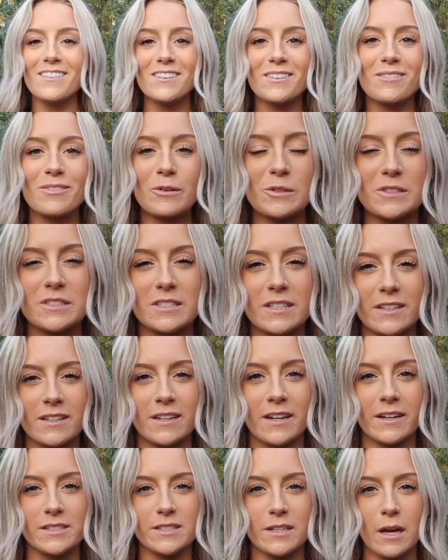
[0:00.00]
look forward to the
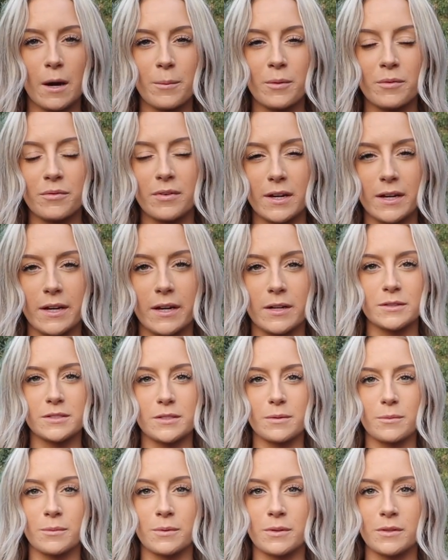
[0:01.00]
next couple videos.
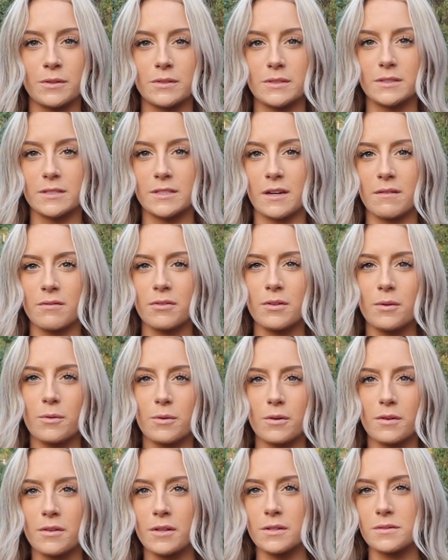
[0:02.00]
We'll definitely
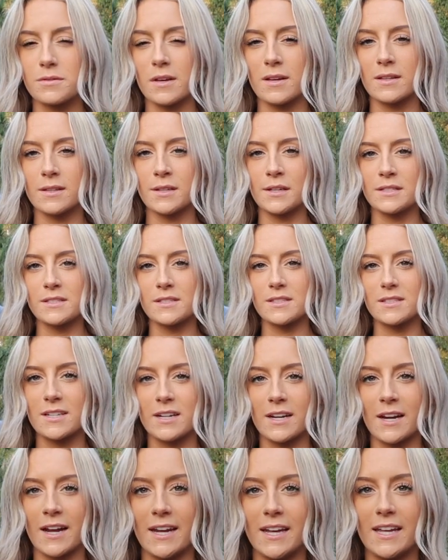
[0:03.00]
order those headlights
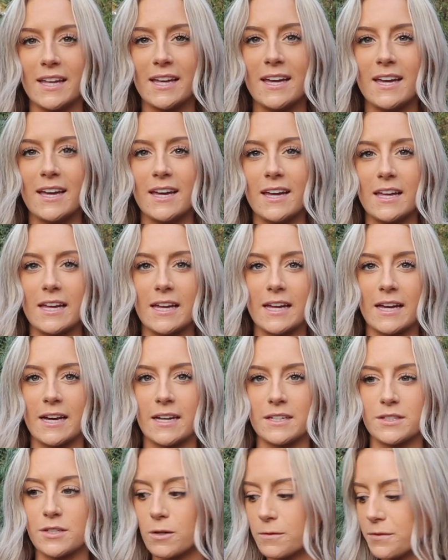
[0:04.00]
tonight,
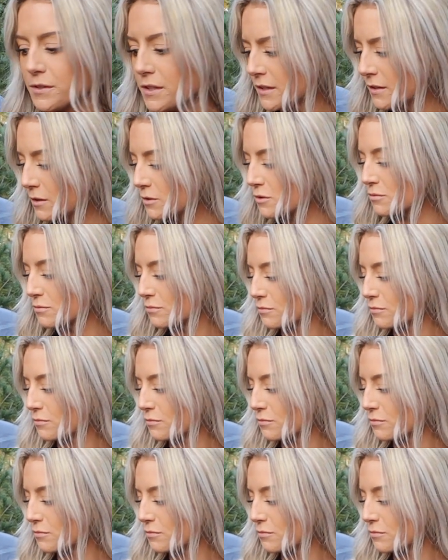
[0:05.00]
and hopefully those